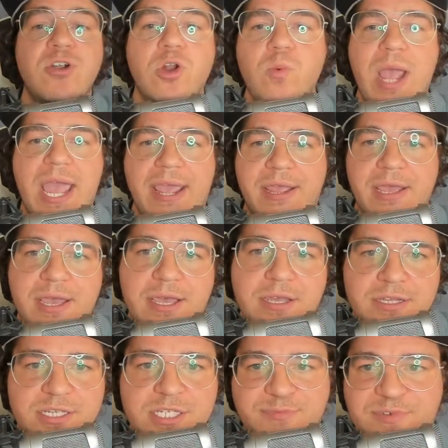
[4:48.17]
away
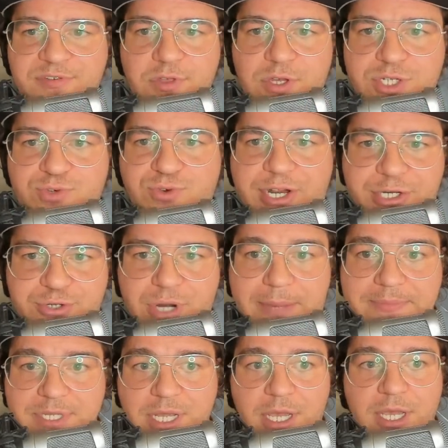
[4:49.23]
some of those raindrops,